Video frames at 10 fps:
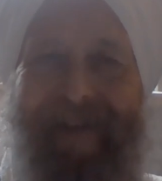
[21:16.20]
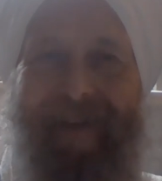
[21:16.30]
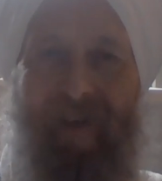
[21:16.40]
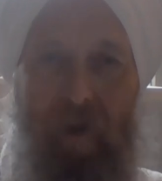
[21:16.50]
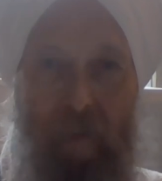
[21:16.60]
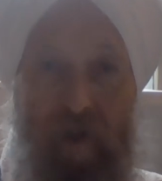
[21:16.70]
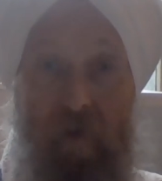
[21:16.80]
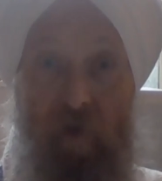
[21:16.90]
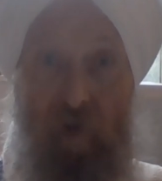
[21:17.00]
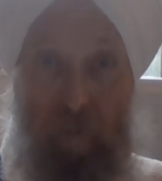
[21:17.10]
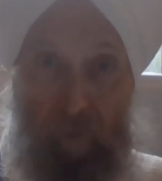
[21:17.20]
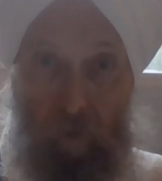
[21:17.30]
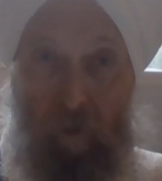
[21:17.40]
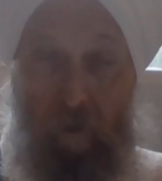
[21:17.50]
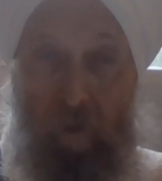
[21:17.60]
Yogi Bhajan
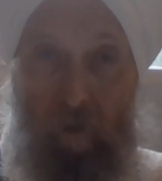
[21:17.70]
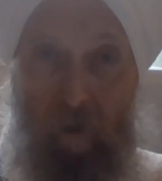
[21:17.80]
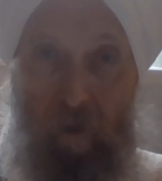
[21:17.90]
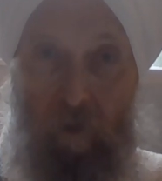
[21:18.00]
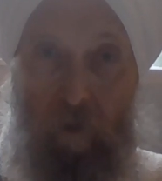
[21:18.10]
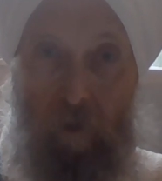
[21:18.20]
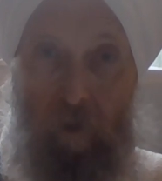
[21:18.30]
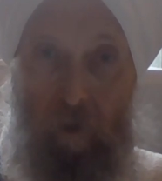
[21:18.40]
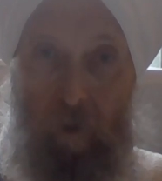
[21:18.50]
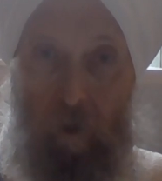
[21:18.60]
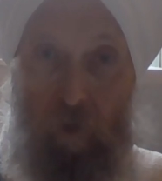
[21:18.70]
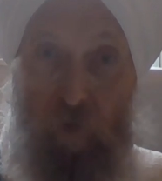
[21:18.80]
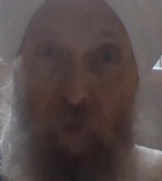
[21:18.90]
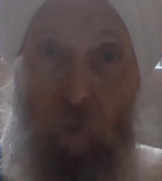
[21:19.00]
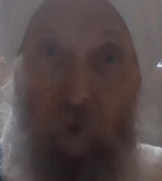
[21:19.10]
spoke,
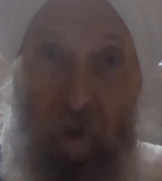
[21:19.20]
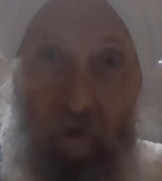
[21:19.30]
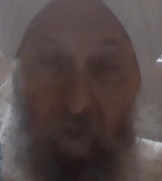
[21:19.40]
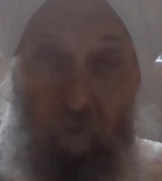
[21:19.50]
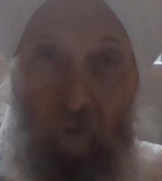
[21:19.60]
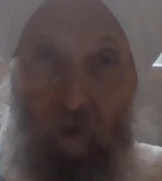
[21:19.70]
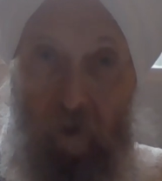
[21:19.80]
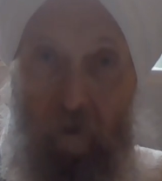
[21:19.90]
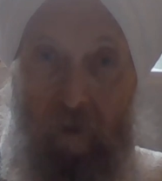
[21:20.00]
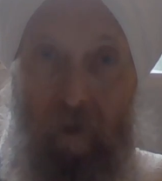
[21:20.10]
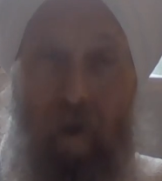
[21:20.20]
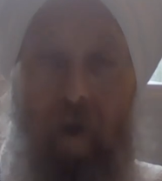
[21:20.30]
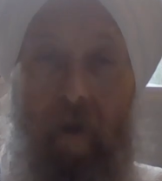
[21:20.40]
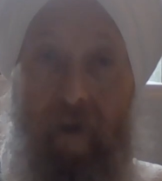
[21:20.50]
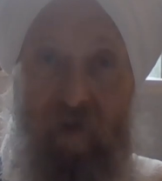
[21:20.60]
Shruti, you call it.
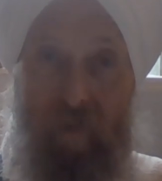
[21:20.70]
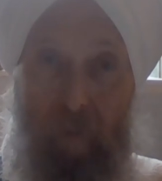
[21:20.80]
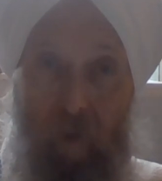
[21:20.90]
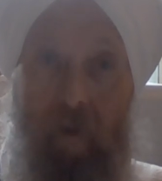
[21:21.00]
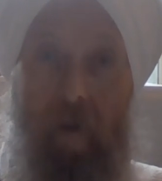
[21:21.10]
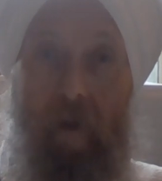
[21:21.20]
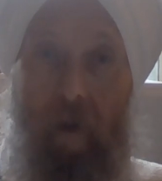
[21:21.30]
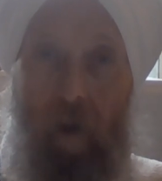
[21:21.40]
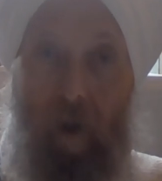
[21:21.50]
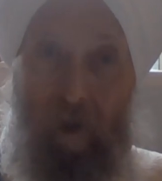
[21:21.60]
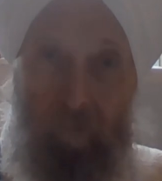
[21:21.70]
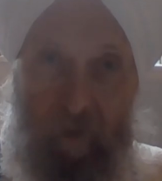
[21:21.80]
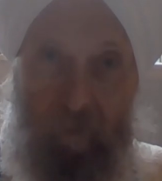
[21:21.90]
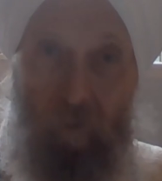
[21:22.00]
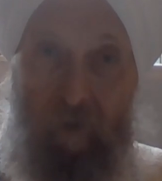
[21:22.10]
He spoke, and
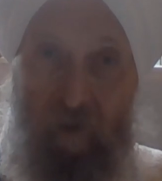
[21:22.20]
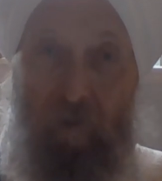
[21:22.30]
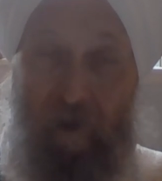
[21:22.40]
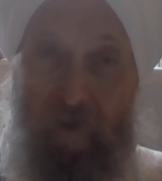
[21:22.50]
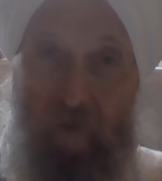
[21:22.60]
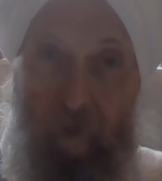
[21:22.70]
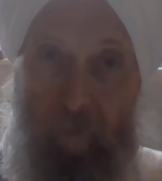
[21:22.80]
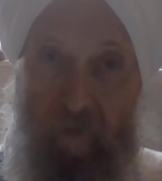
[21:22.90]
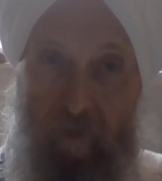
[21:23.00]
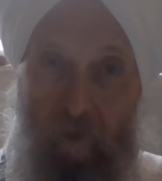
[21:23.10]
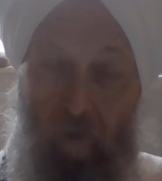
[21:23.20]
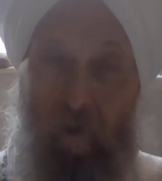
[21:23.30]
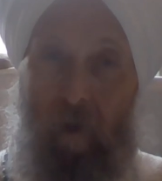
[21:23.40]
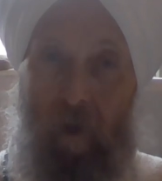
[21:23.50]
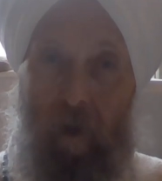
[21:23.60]
people made transcripts. So
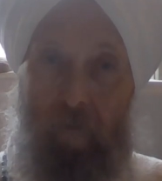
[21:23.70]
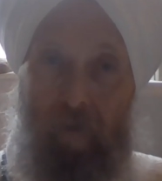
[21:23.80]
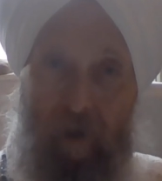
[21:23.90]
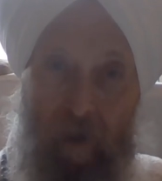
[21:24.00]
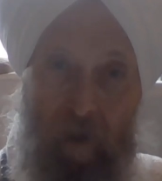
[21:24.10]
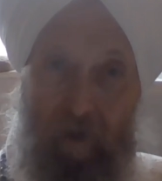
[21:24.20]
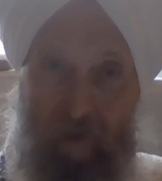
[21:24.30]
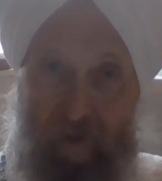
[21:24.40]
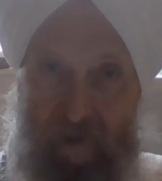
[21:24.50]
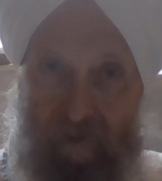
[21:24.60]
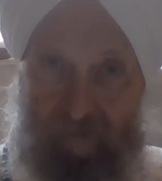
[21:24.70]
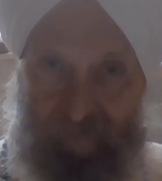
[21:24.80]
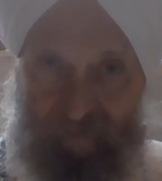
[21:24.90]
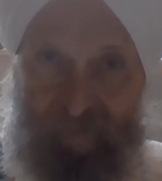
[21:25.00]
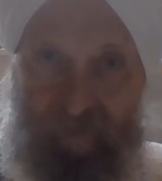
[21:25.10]
if a guy like this
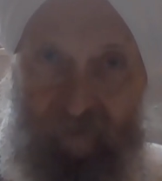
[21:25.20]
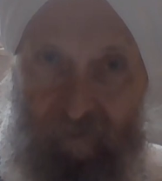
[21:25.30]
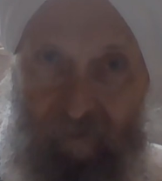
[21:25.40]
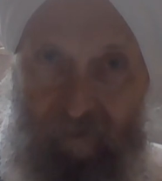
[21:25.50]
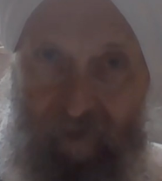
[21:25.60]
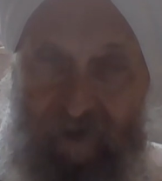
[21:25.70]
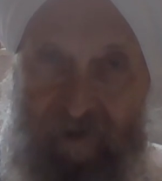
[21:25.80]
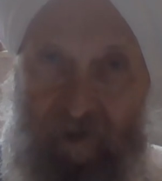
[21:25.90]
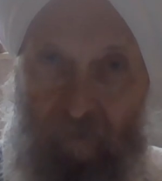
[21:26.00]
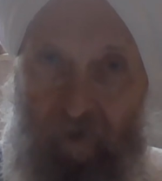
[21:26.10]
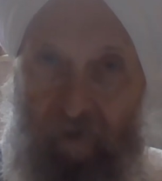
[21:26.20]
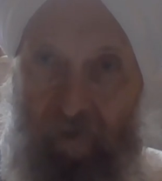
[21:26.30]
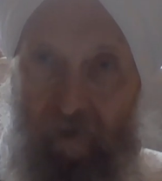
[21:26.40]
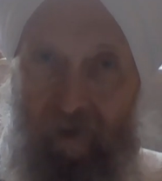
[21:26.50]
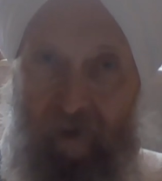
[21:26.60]
essay
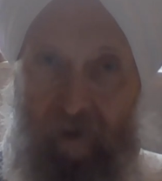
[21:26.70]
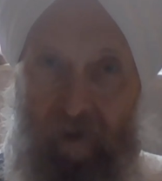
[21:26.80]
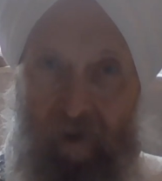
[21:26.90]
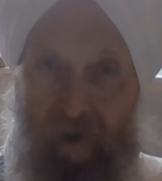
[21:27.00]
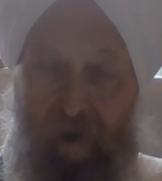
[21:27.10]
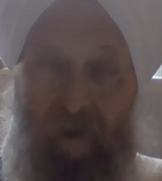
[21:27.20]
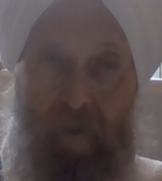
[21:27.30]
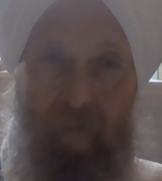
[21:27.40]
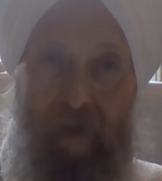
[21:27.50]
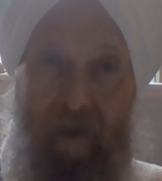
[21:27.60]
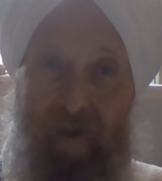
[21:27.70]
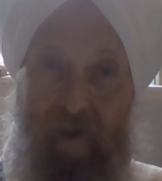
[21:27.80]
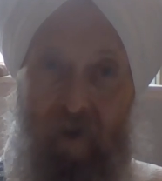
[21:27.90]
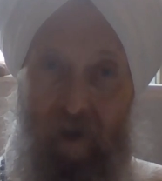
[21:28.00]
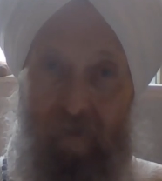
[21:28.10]
writer
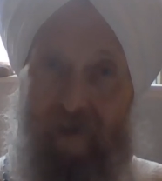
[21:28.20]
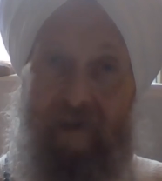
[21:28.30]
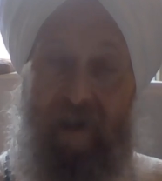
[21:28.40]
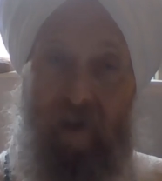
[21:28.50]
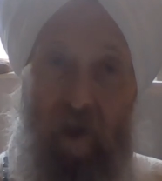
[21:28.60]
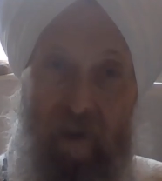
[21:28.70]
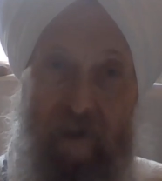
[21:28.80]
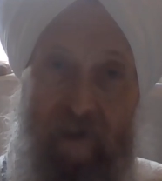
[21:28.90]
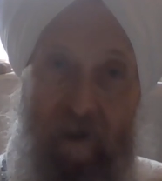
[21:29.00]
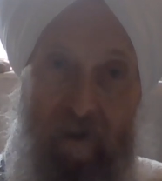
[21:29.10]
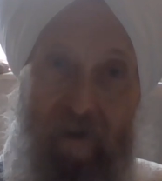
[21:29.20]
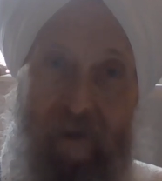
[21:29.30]
doesn't acknowledge that,